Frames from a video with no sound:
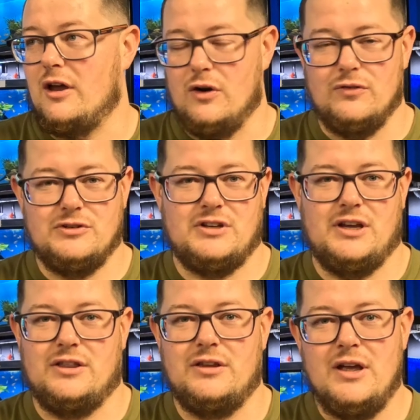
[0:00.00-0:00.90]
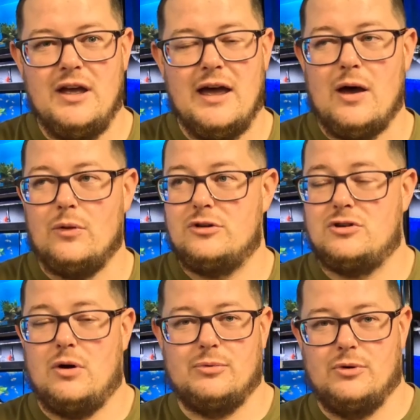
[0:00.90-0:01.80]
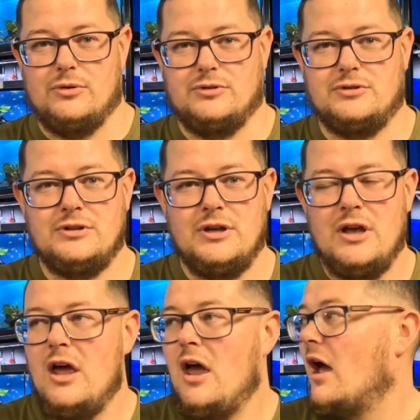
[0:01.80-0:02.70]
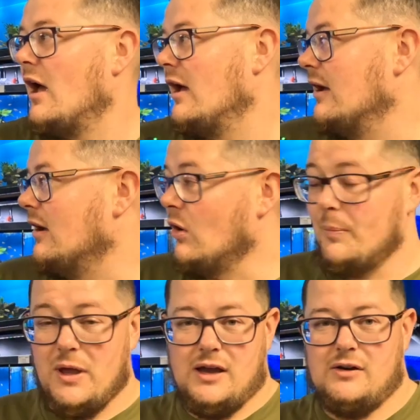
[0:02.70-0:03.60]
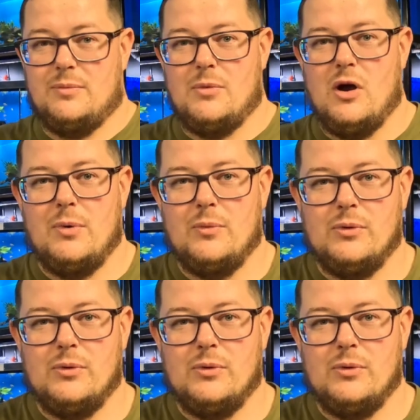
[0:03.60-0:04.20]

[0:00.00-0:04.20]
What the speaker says: and overseeing how the shop runs. Up here at the moment,